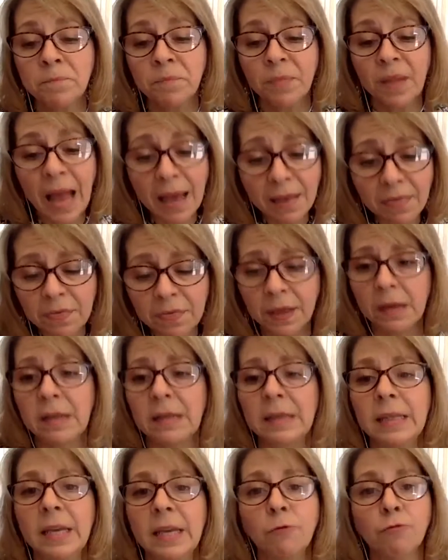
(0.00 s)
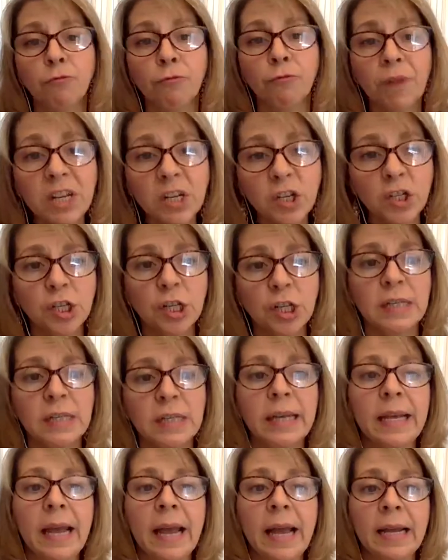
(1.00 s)
ethnically,
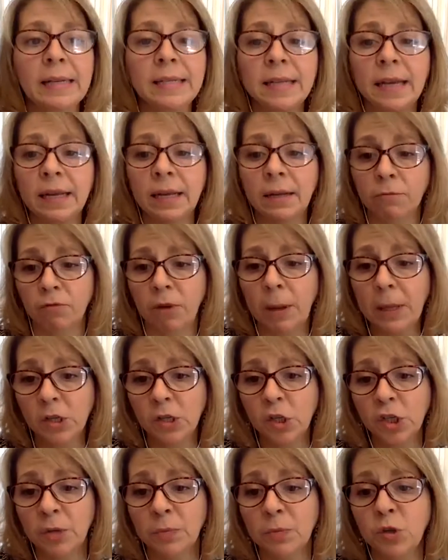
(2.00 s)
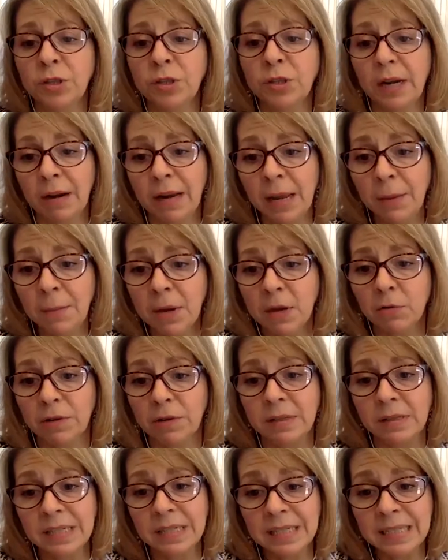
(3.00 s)
racially, and in relationship to their
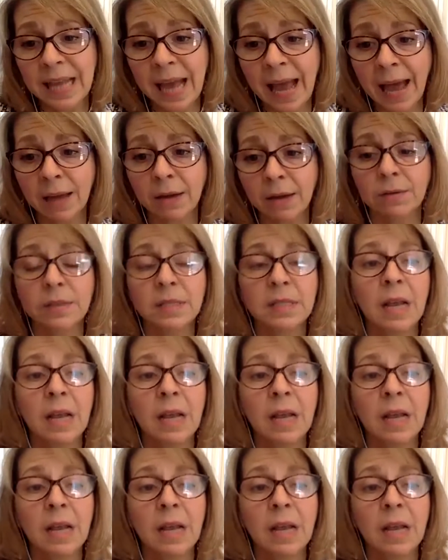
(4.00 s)
immigrant status,